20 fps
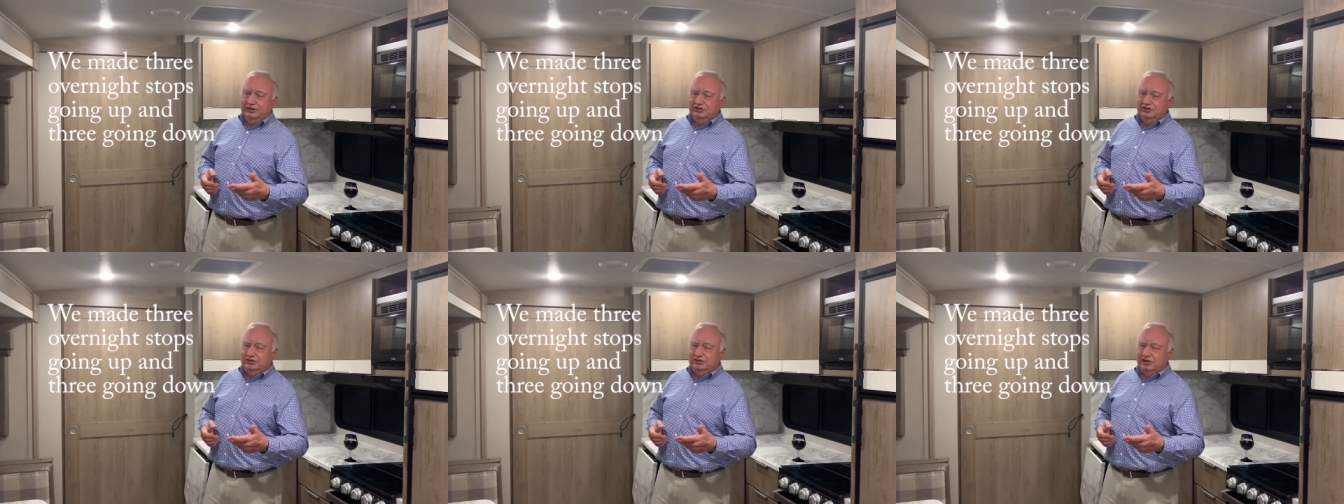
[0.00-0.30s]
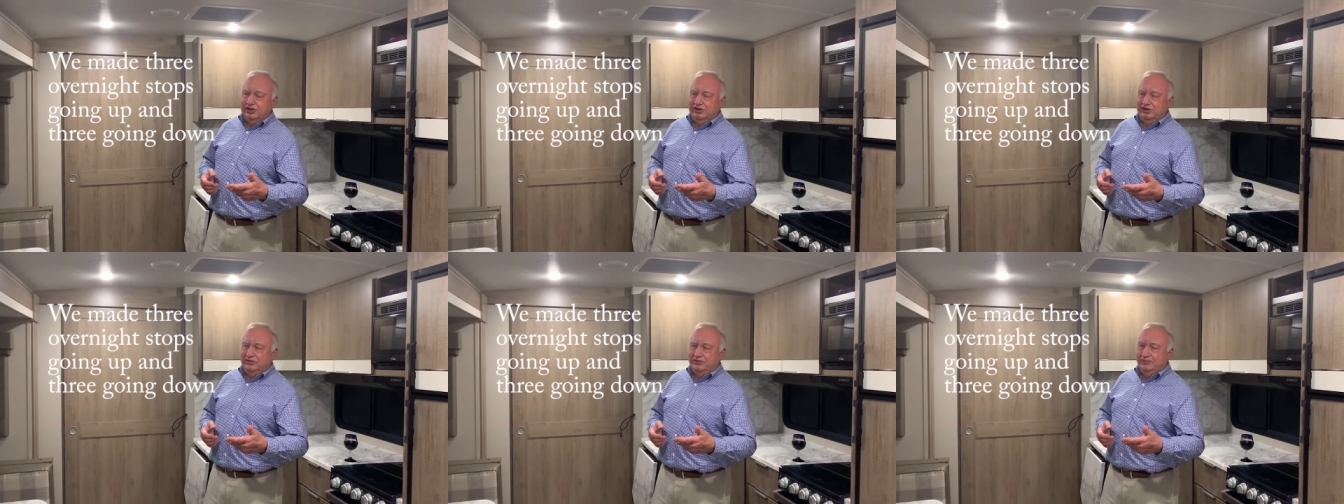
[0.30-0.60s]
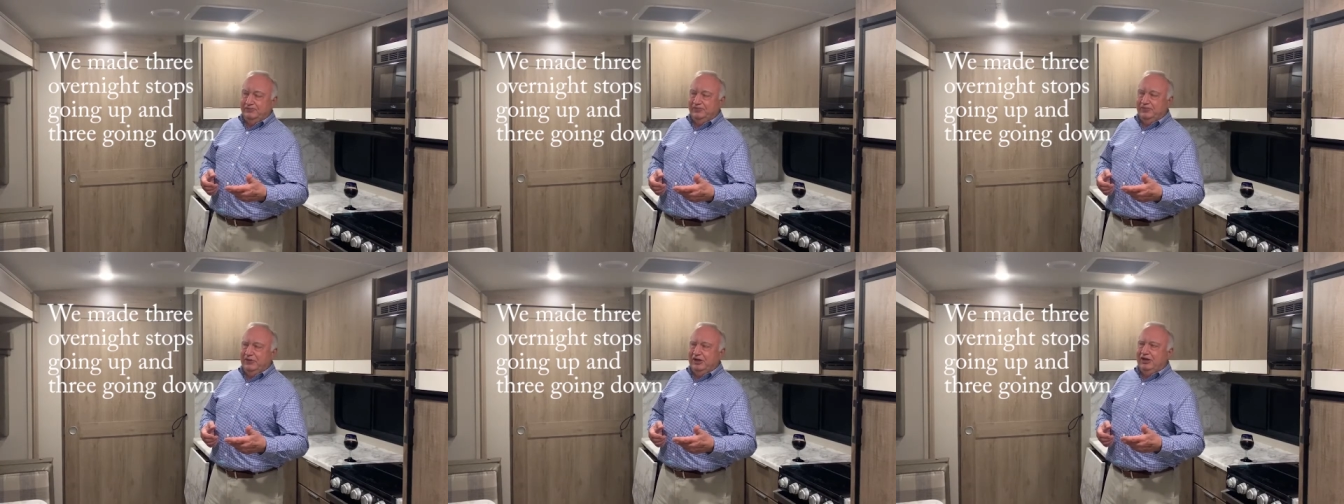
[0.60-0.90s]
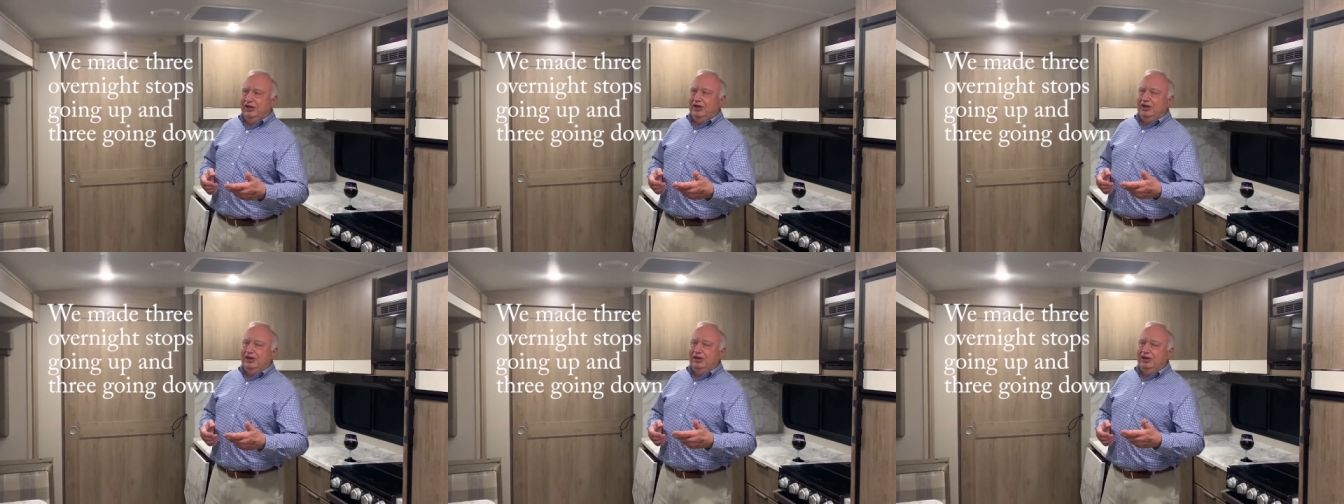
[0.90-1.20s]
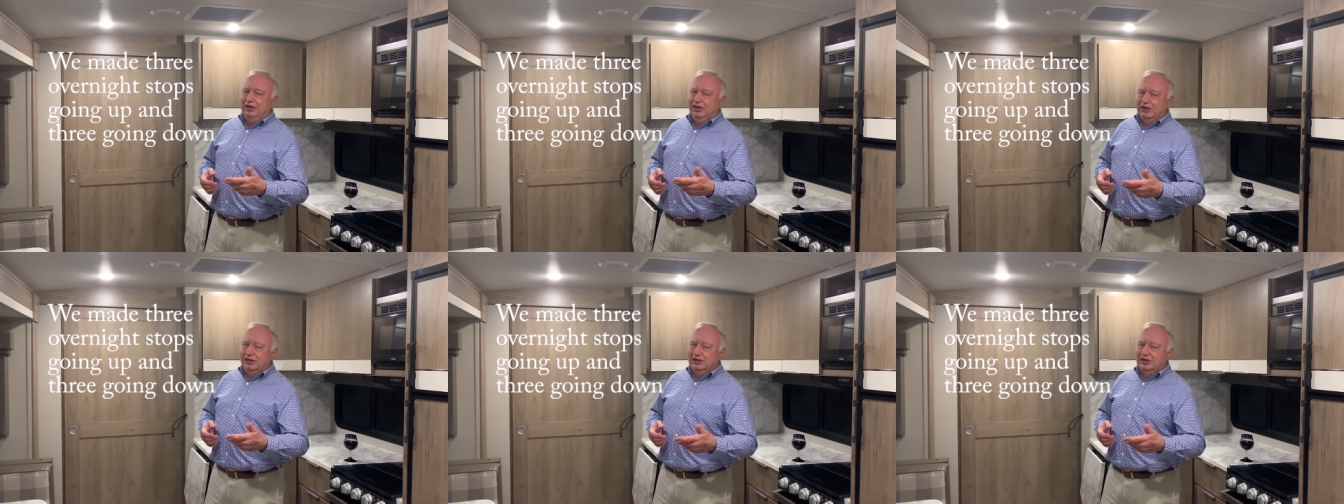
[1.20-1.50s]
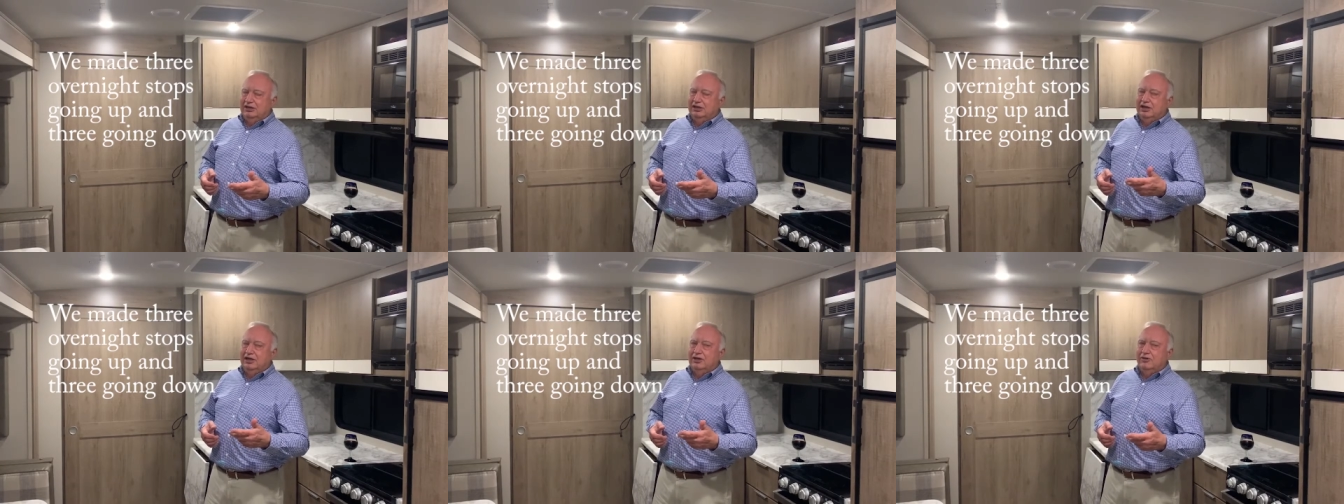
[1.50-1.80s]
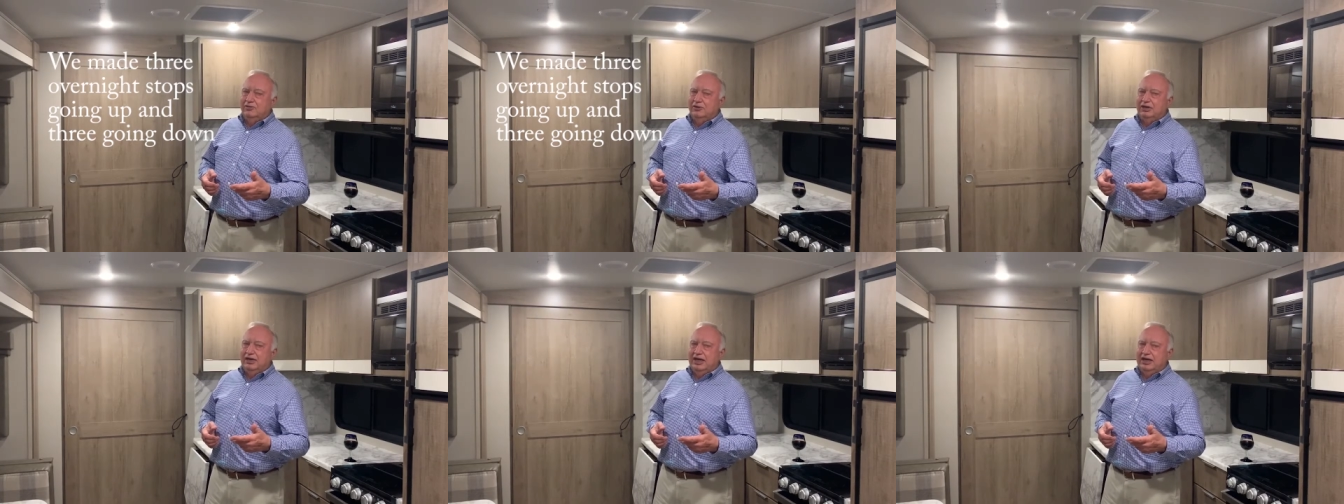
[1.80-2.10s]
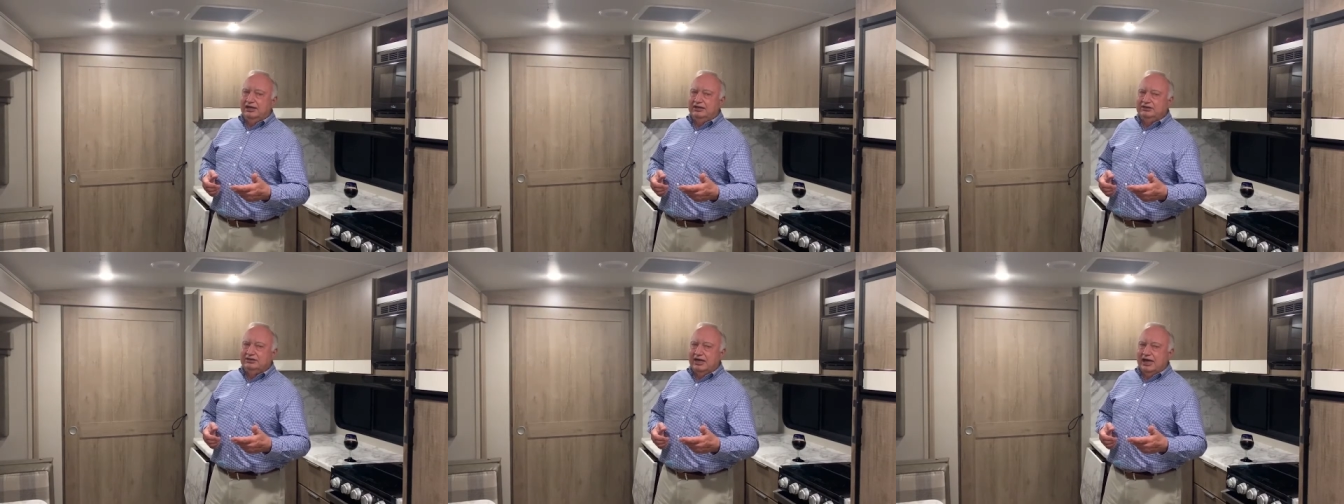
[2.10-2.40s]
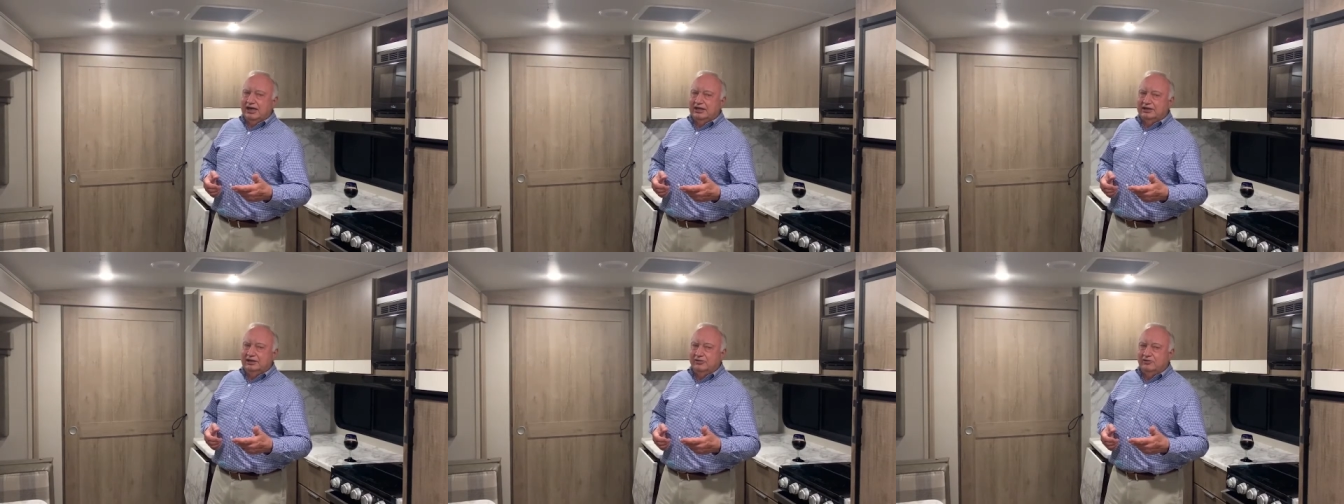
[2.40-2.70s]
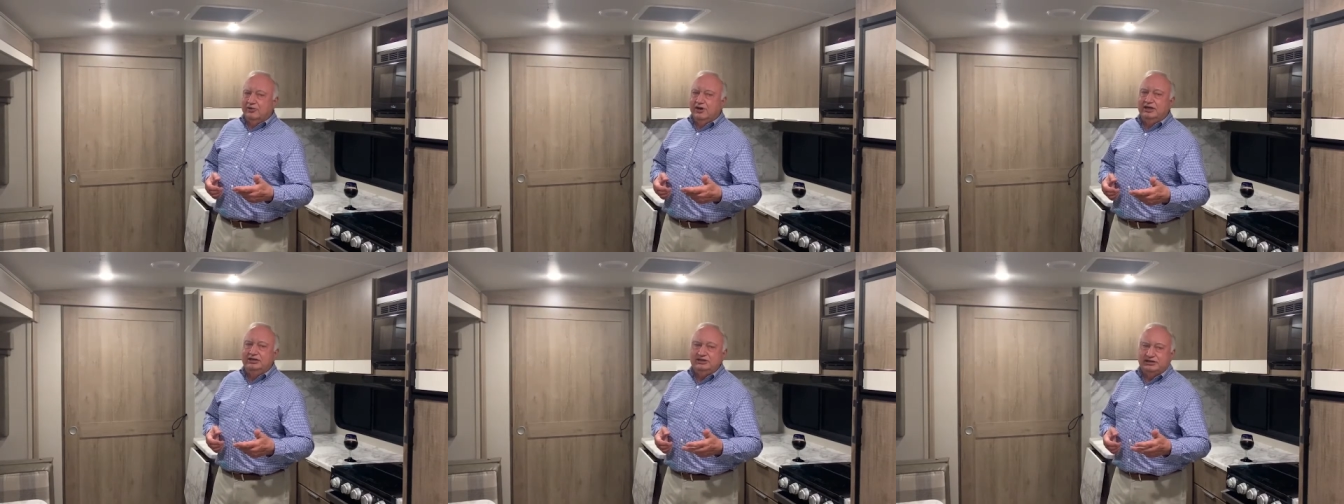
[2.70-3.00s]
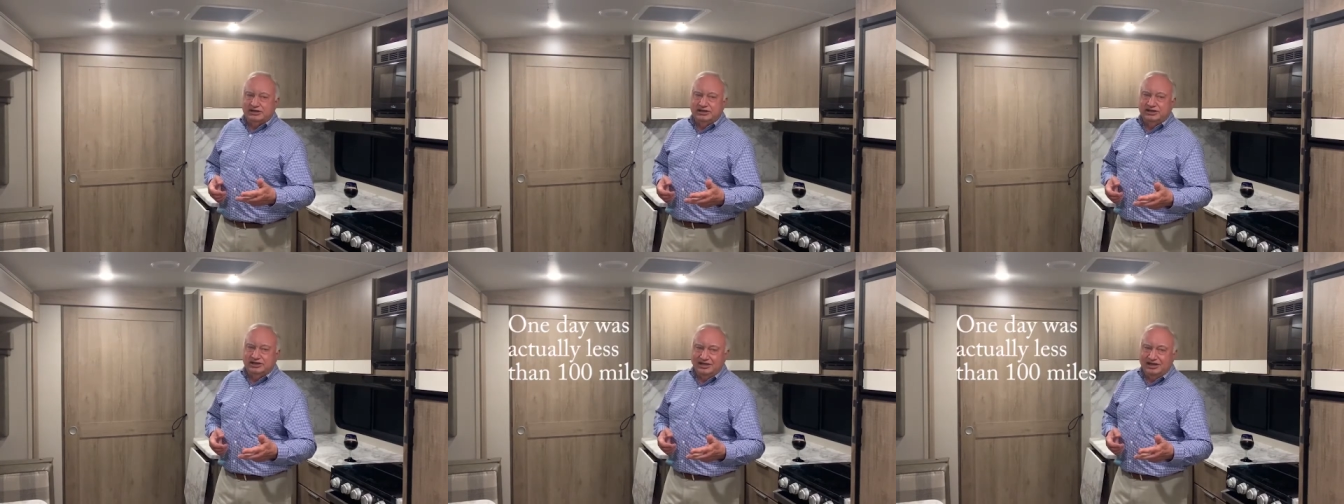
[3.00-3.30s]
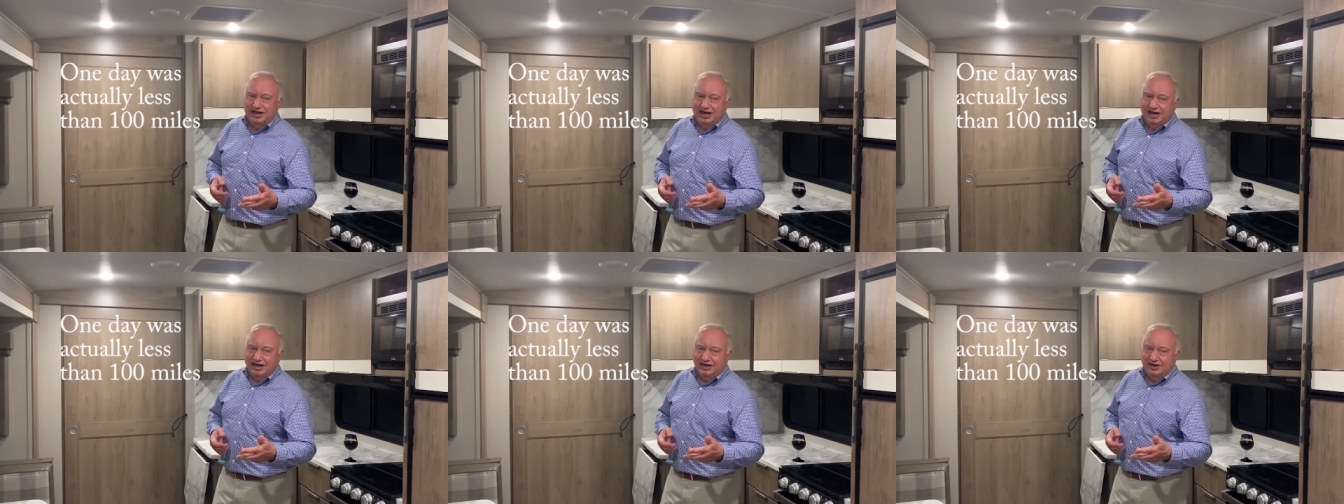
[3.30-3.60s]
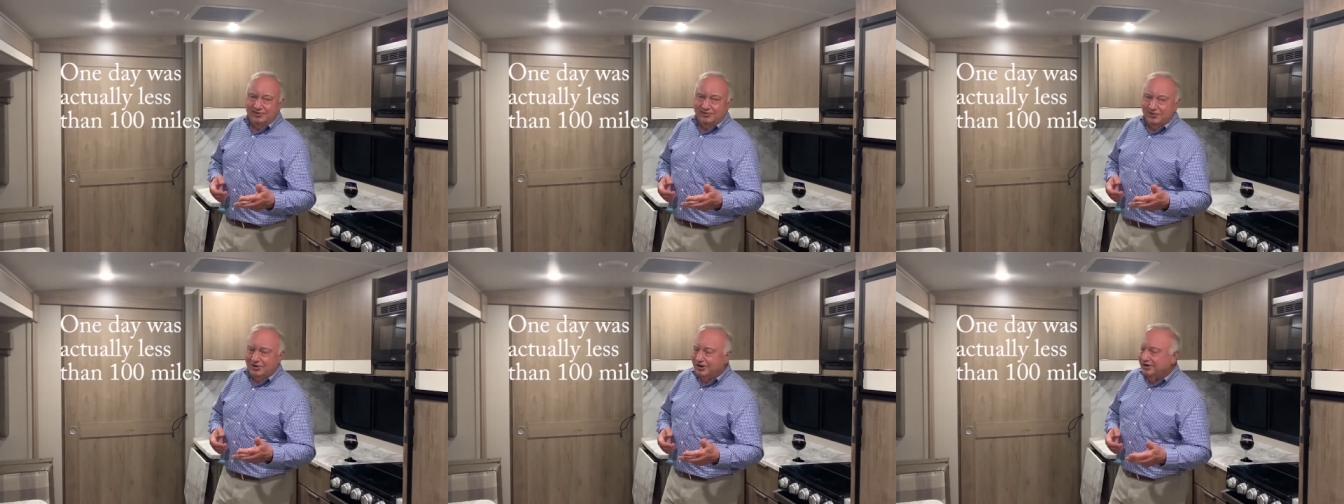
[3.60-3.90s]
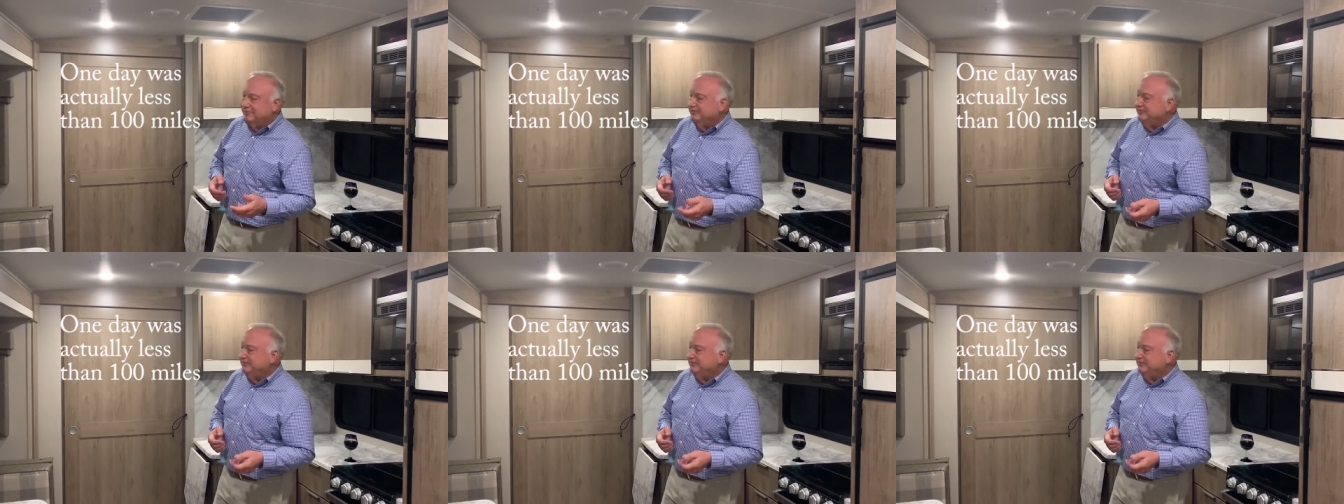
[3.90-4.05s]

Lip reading: So you can tell we're not exactly racing to get anywhere.